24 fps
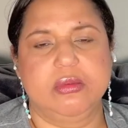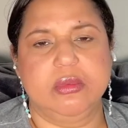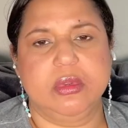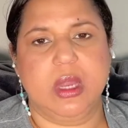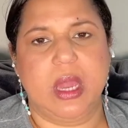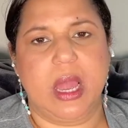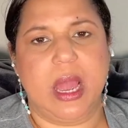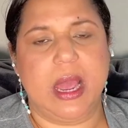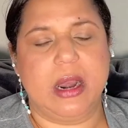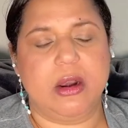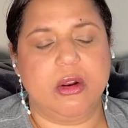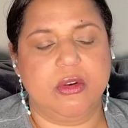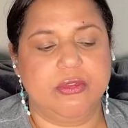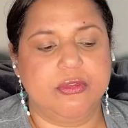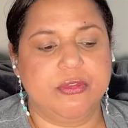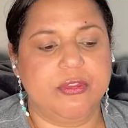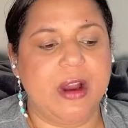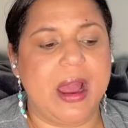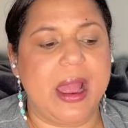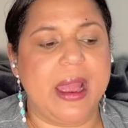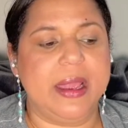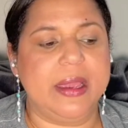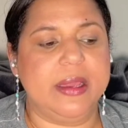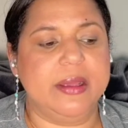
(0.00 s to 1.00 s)
kind of
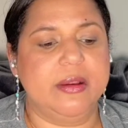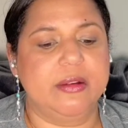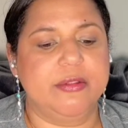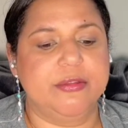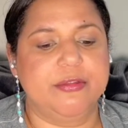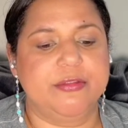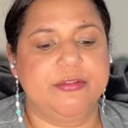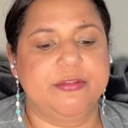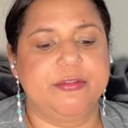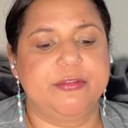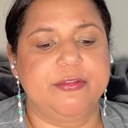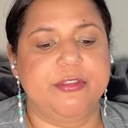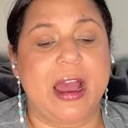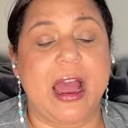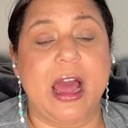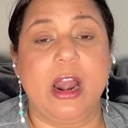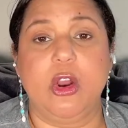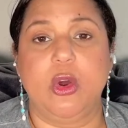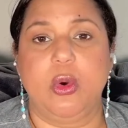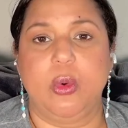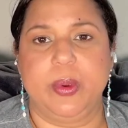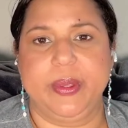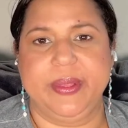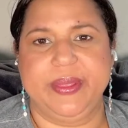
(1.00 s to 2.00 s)

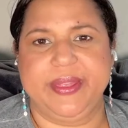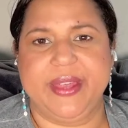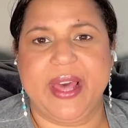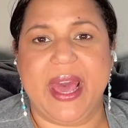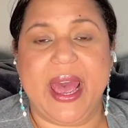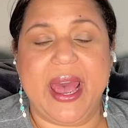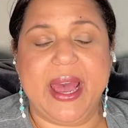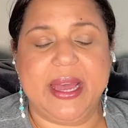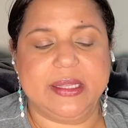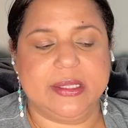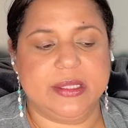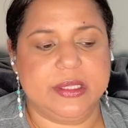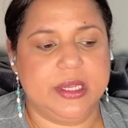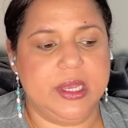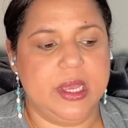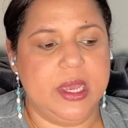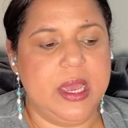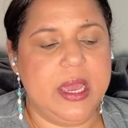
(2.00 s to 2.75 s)
following that.